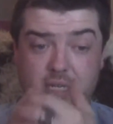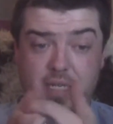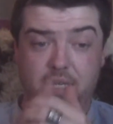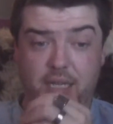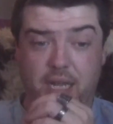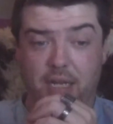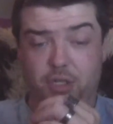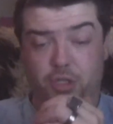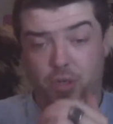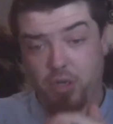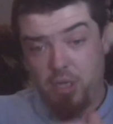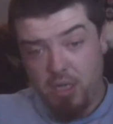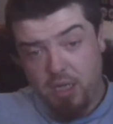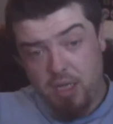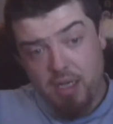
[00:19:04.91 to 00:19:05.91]
neck shot,
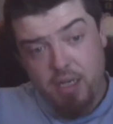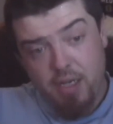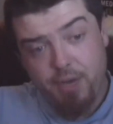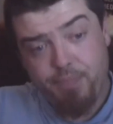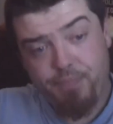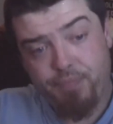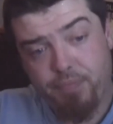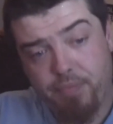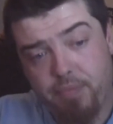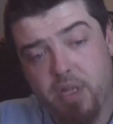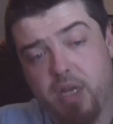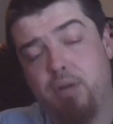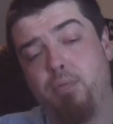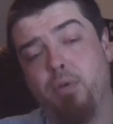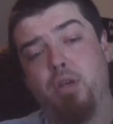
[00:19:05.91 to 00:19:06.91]

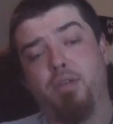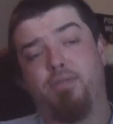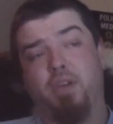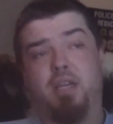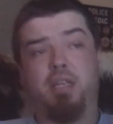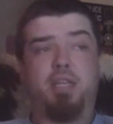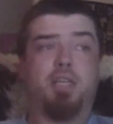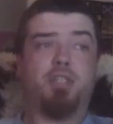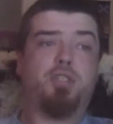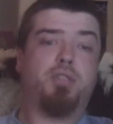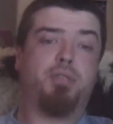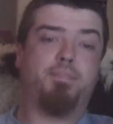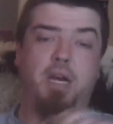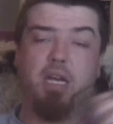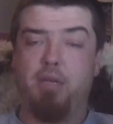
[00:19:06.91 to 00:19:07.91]
what you'd find is
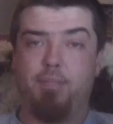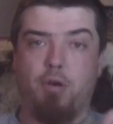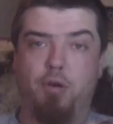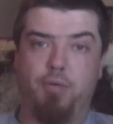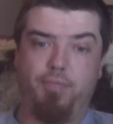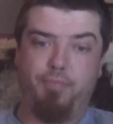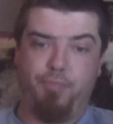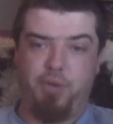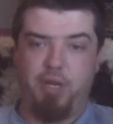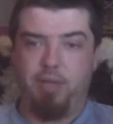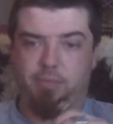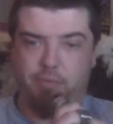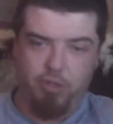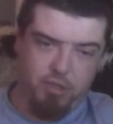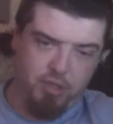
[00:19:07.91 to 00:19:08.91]
you'd buy a bottle, right?
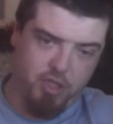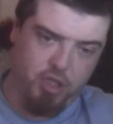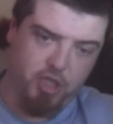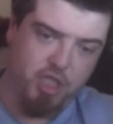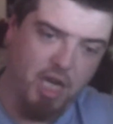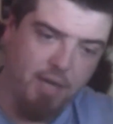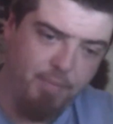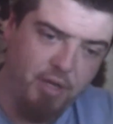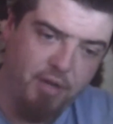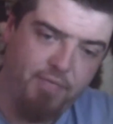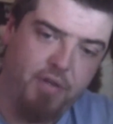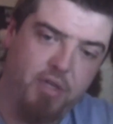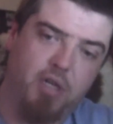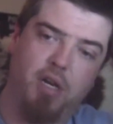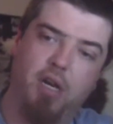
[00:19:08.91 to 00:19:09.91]
We'll usually just jam here
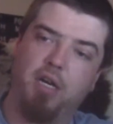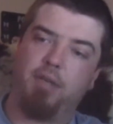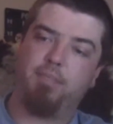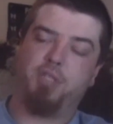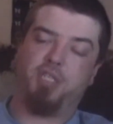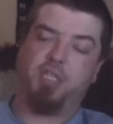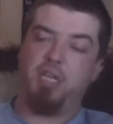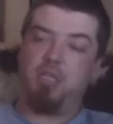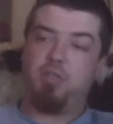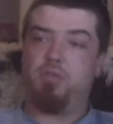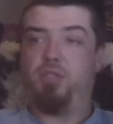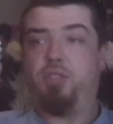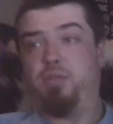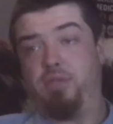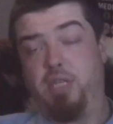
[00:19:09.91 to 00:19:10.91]
for our argument's sake,
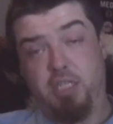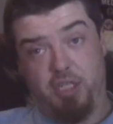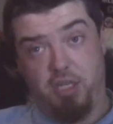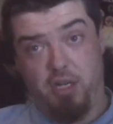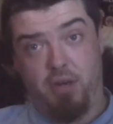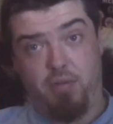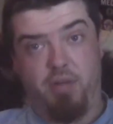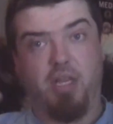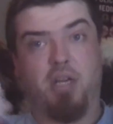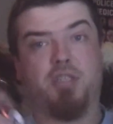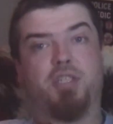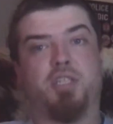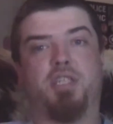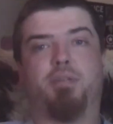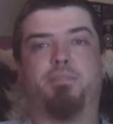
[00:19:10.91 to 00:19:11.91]
because that's another one that has
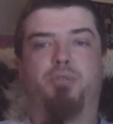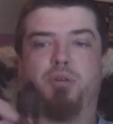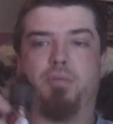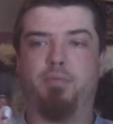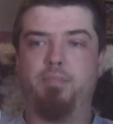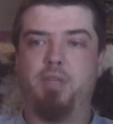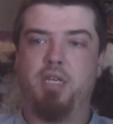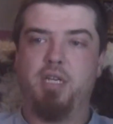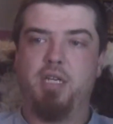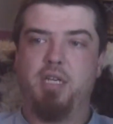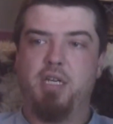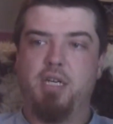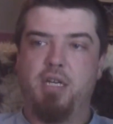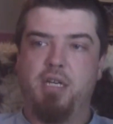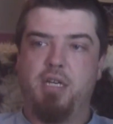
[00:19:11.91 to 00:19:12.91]
the same problem.
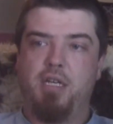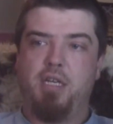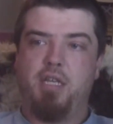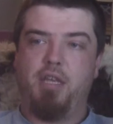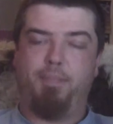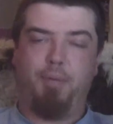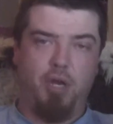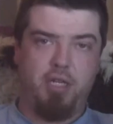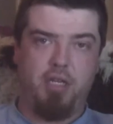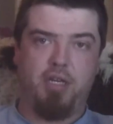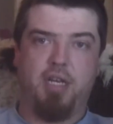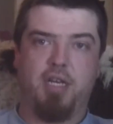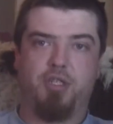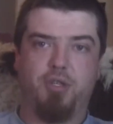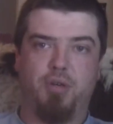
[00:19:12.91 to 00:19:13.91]
You put it in your
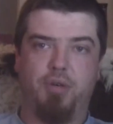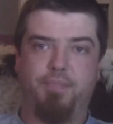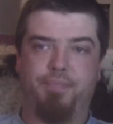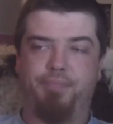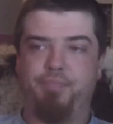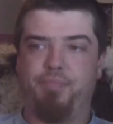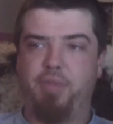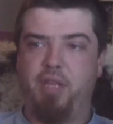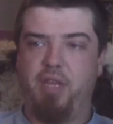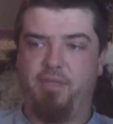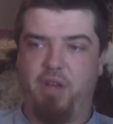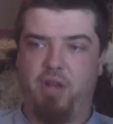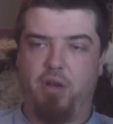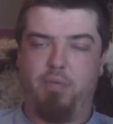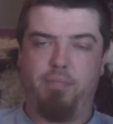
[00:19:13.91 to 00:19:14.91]
neck shot, you
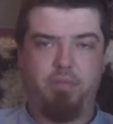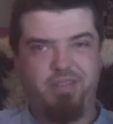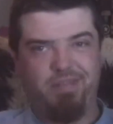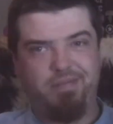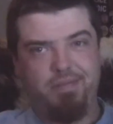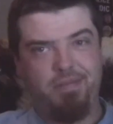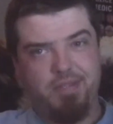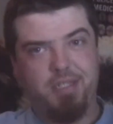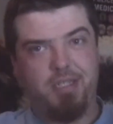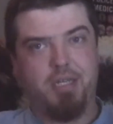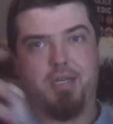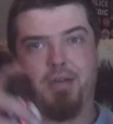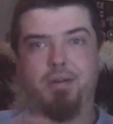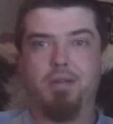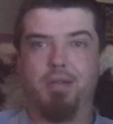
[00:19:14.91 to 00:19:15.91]
fill it up, you
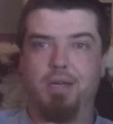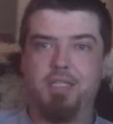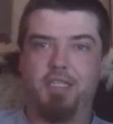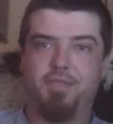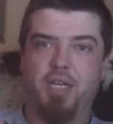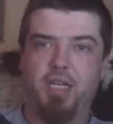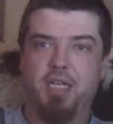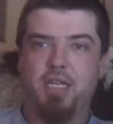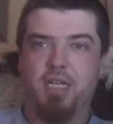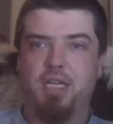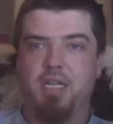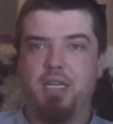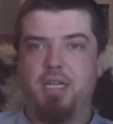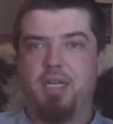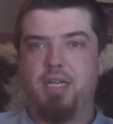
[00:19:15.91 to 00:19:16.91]
shake it, all the rest of it.
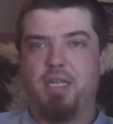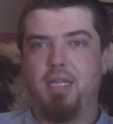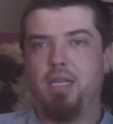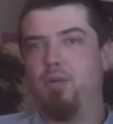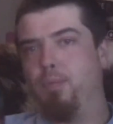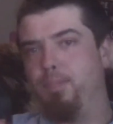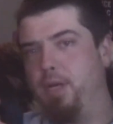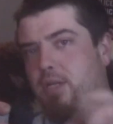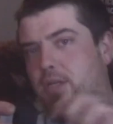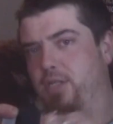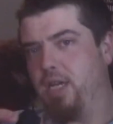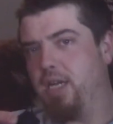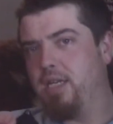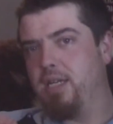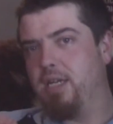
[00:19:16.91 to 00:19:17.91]
Then you go put in your
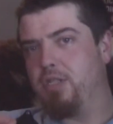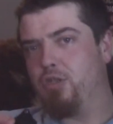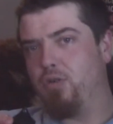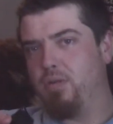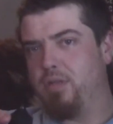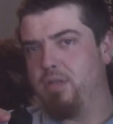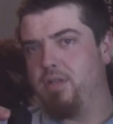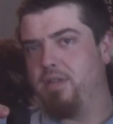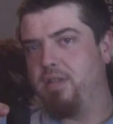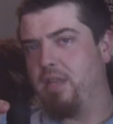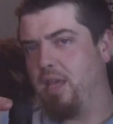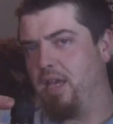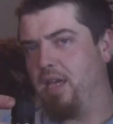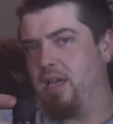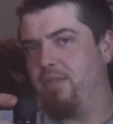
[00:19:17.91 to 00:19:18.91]
second neck shot to
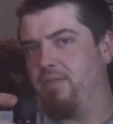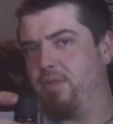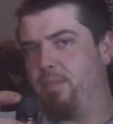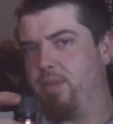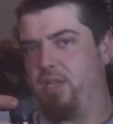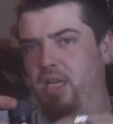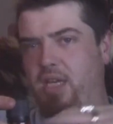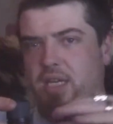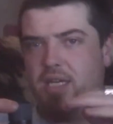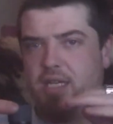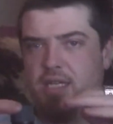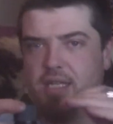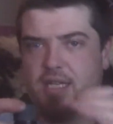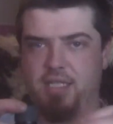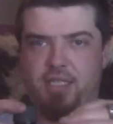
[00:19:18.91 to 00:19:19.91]
take it from a 3
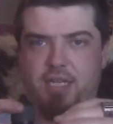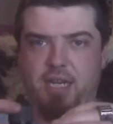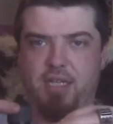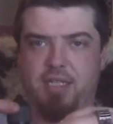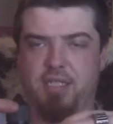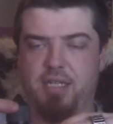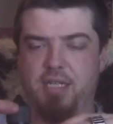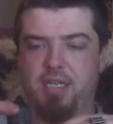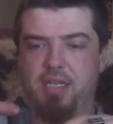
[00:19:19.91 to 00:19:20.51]
to a 6.